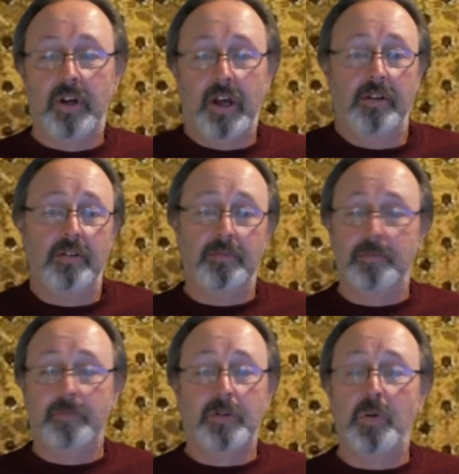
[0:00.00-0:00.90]
And
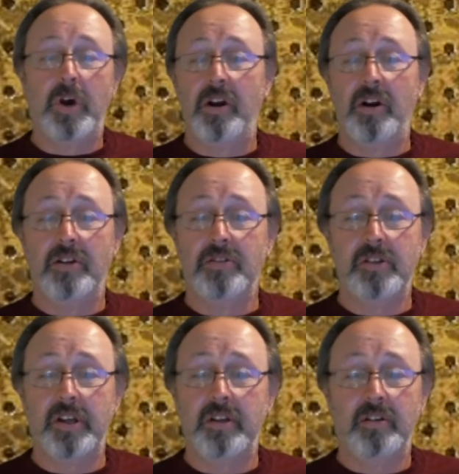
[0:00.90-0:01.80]
quite
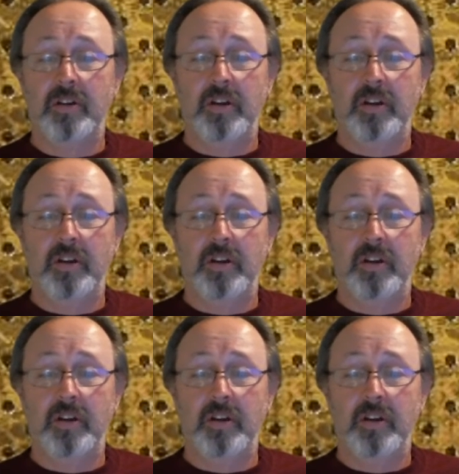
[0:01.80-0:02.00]
honestly,